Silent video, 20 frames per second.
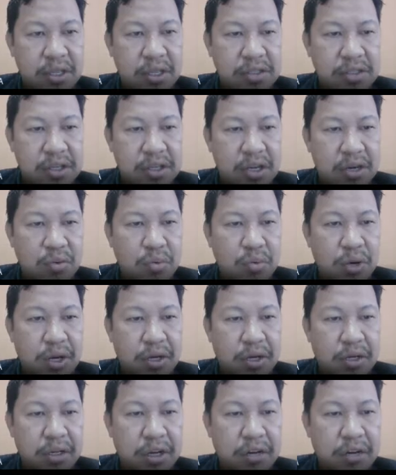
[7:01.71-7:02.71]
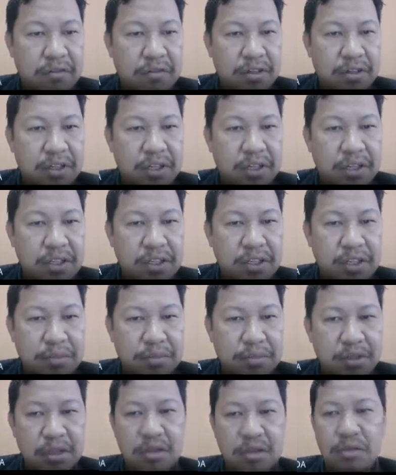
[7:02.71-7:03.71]
what covered in
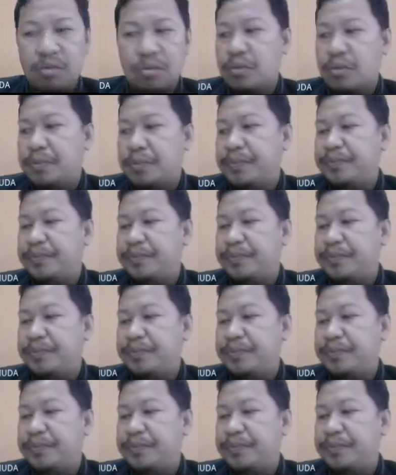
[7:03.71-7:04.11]
chapter 2.